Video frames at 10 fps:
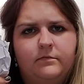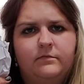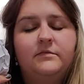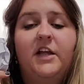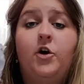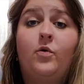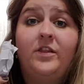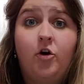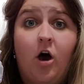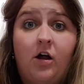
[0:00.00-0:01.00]
They go in
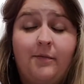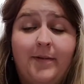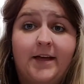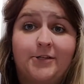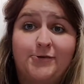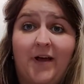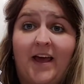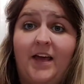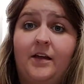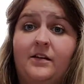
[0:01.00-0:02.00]
the garbage,
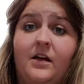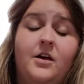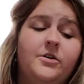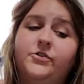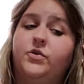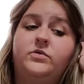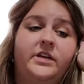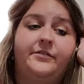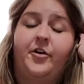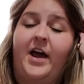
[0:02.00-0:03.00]
right? Don't
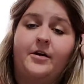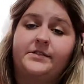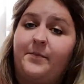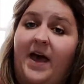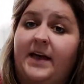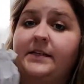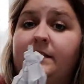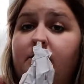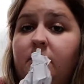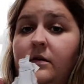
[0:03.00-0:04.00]
leave your house a
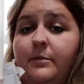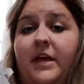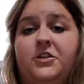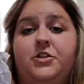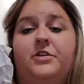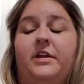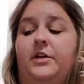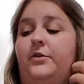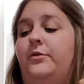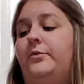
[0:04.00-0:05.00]
mess. Make sure that
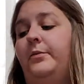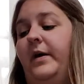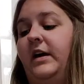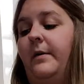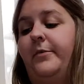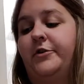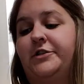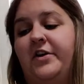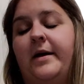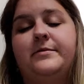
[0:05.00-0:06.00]
you pick up your
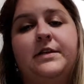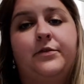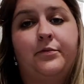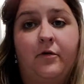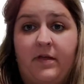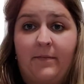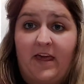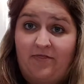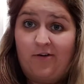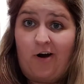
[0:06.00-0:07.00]
scraps and throw them
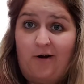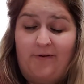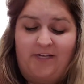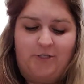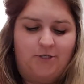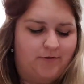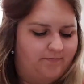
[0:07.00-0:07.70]
in the garbage.